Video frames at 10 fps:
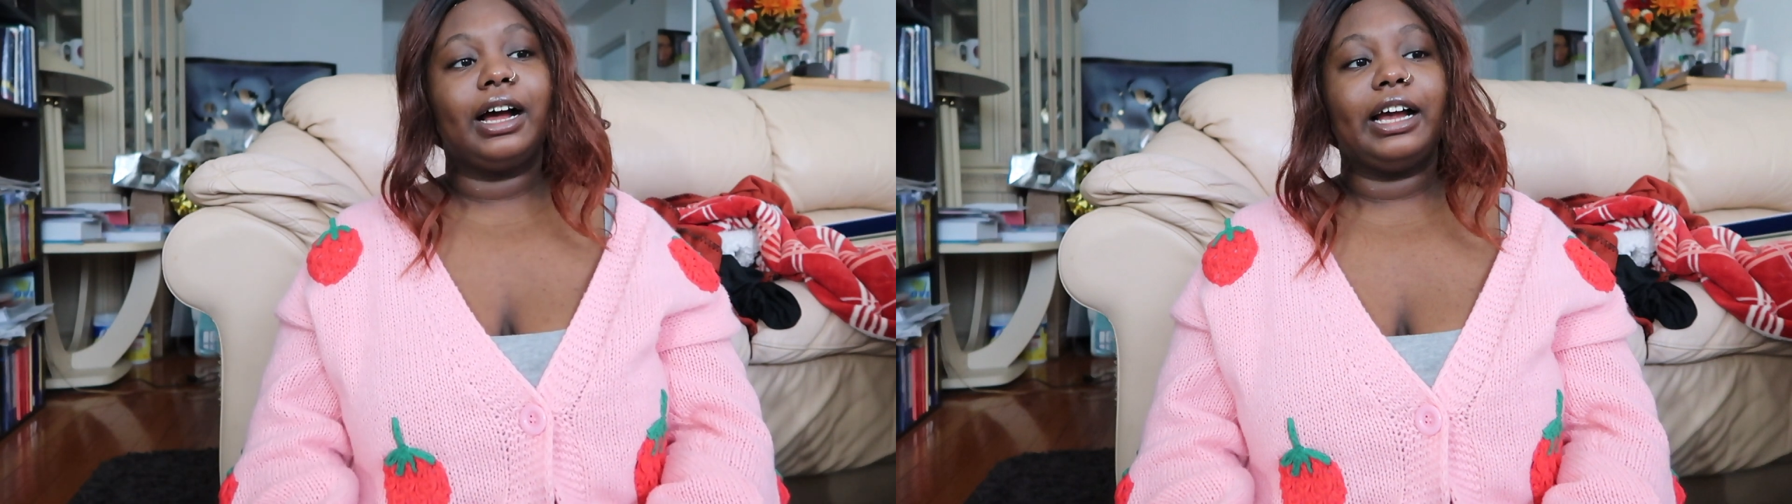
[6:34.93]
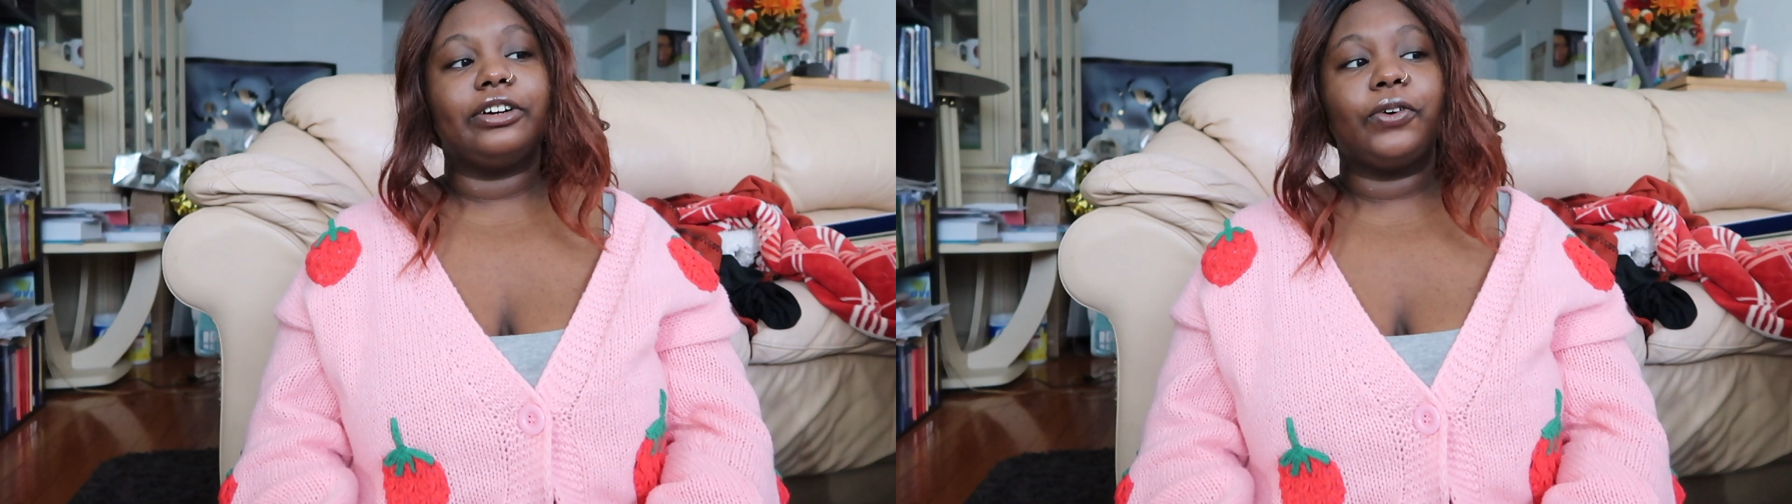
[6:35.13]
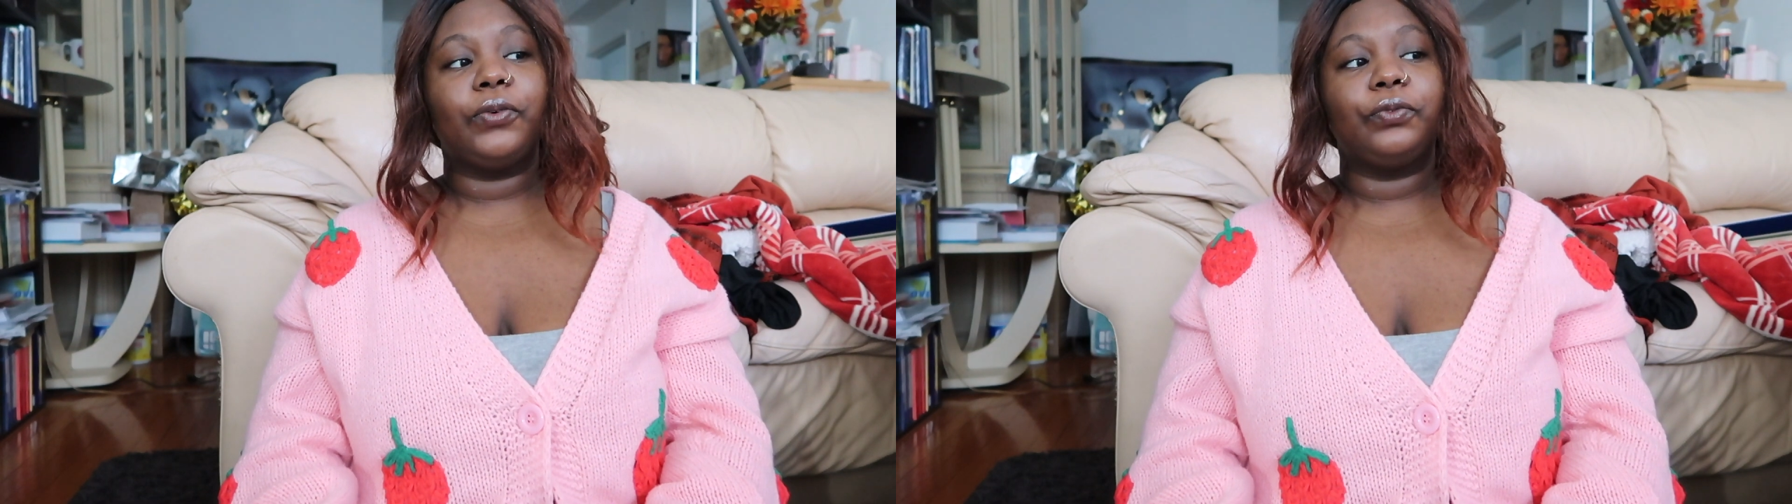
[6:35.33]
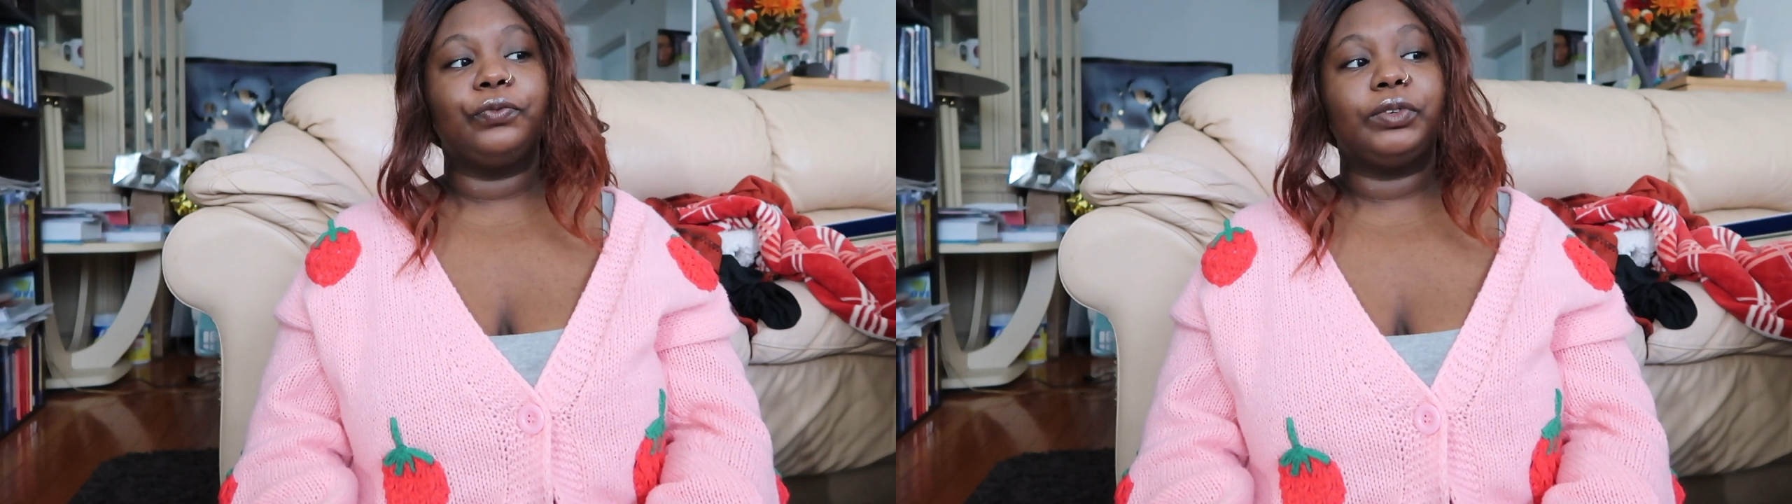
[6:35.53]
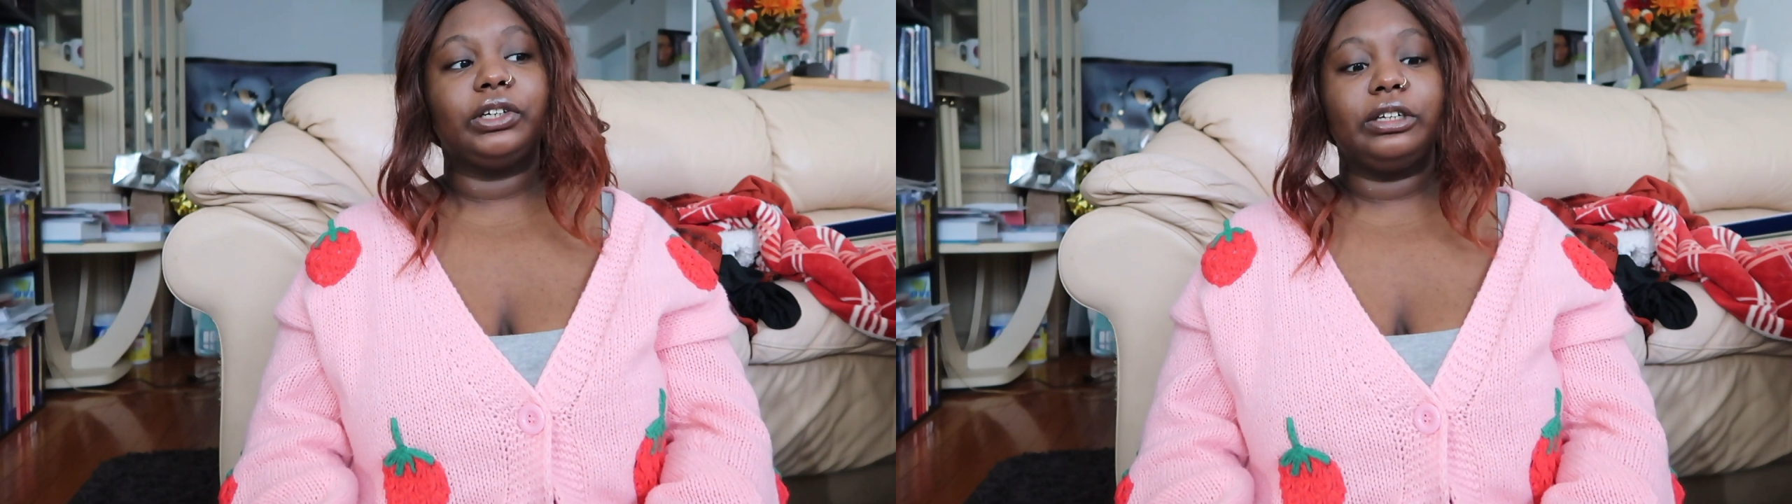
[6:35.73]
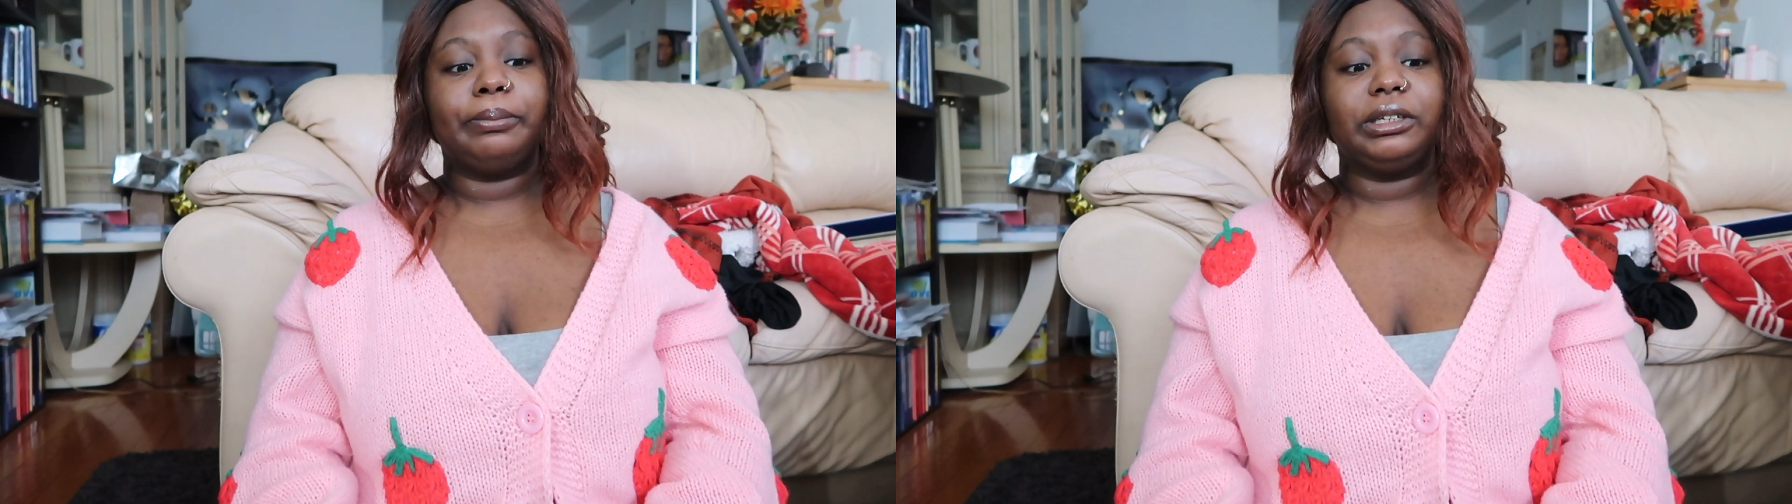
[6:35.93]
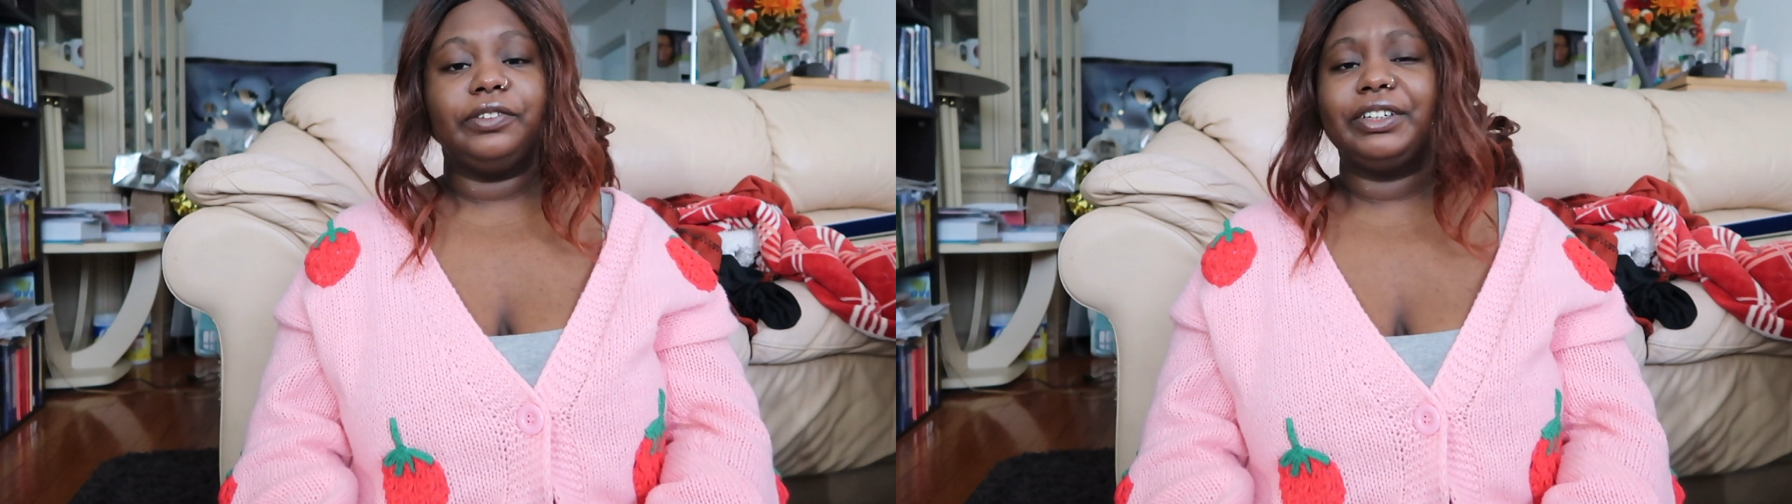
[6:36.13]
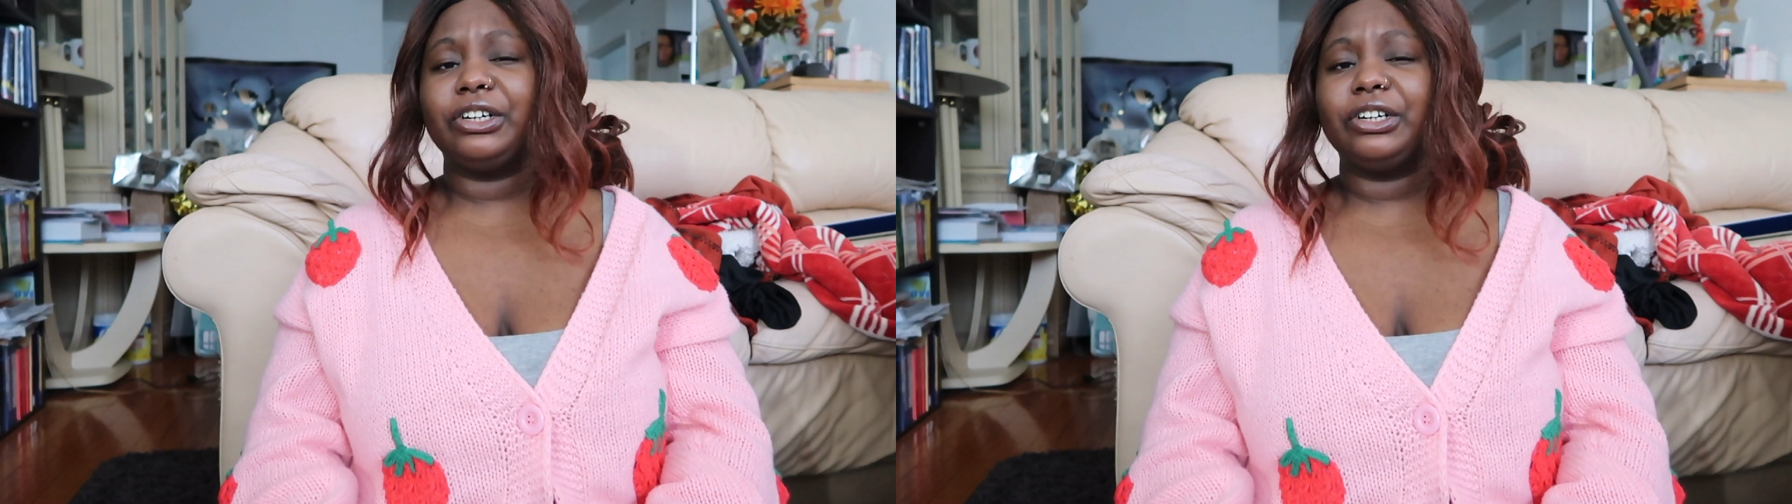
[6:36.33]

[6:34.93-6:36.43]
I don't really believe in